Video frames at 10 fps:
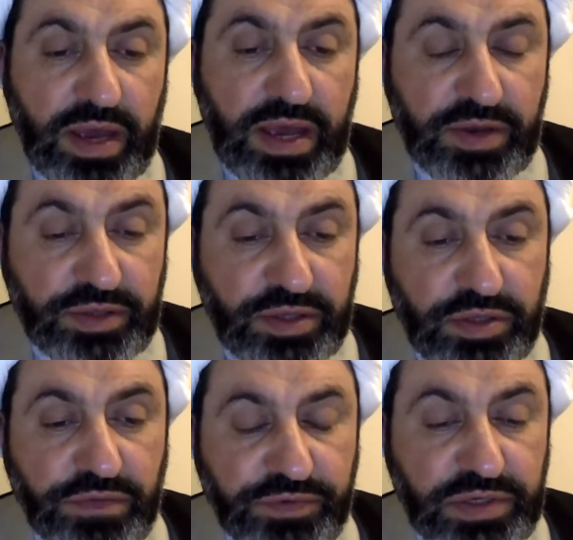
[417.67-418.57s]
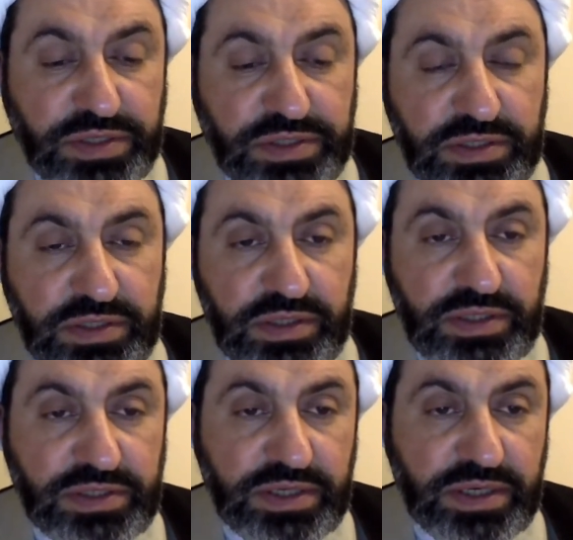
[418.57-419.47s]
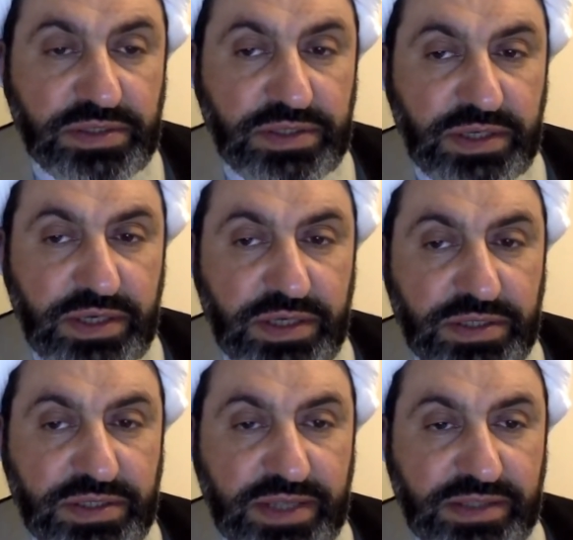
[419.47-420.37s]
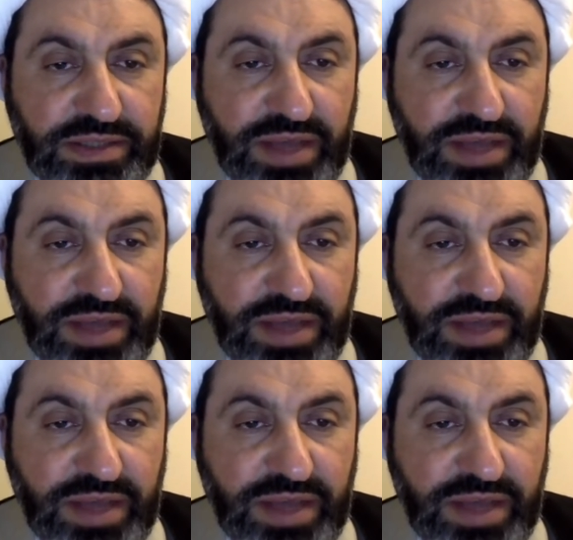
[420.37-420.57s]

Another difference, he says, is that